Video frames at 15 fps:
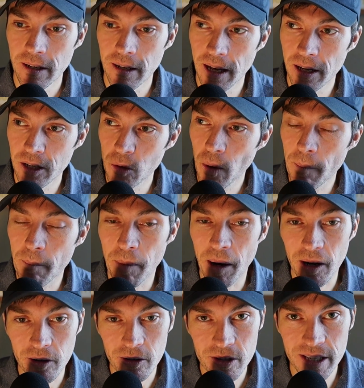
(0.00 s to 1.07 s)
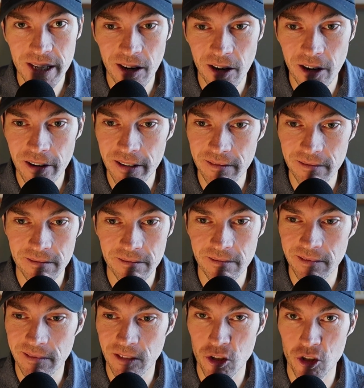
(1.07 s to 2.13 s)
You want bunkers that aren't
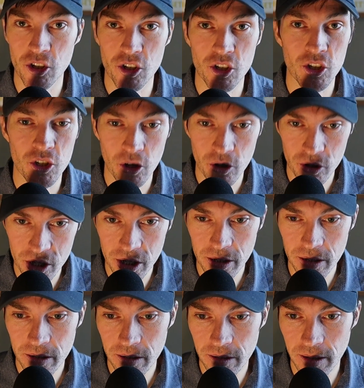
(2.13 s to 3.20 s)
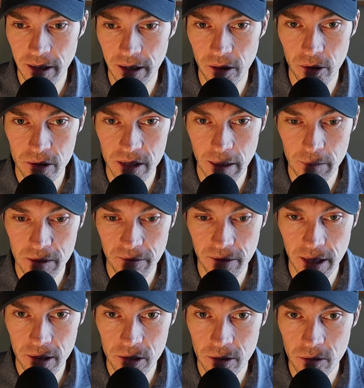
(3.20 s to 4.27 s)
just dirt and those types of
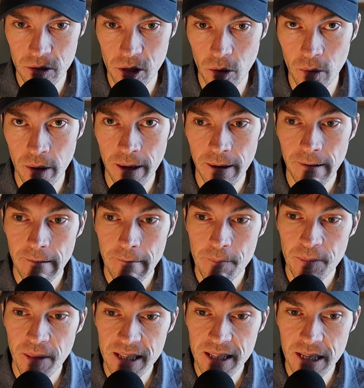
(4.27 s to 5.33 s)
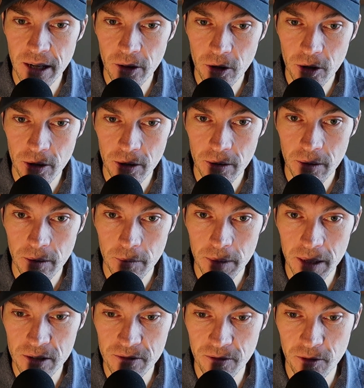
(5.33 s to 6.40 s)
things. So that's another
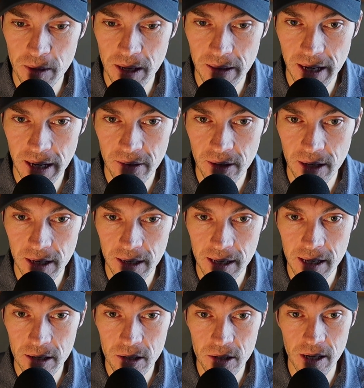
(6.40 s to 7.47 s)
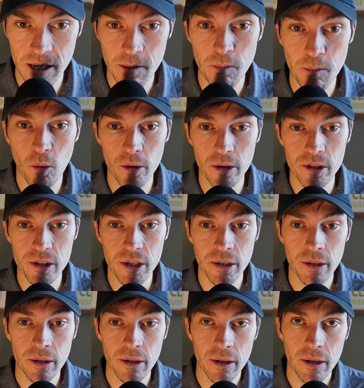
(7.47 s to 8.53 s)
piece for me that I think is important
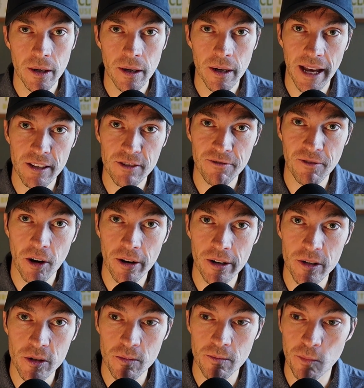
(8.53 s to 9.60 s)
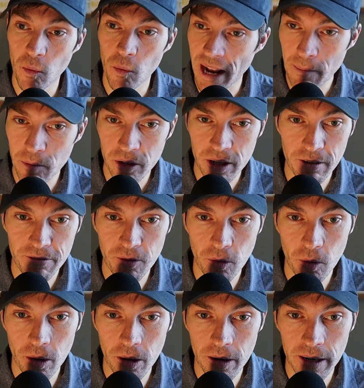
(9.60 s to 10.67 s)
as far as what I'm looking
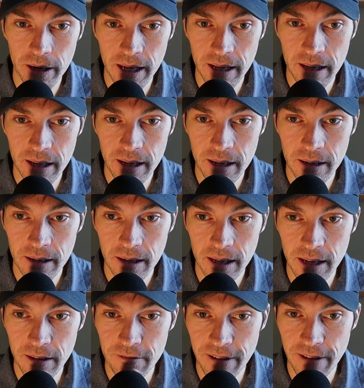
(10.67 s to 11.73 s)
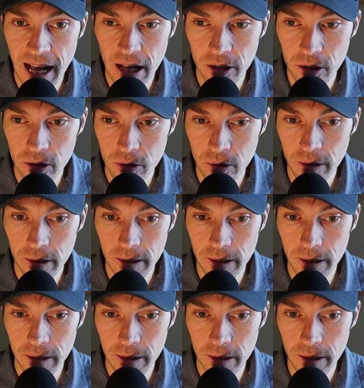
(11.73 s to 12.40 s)
for in value.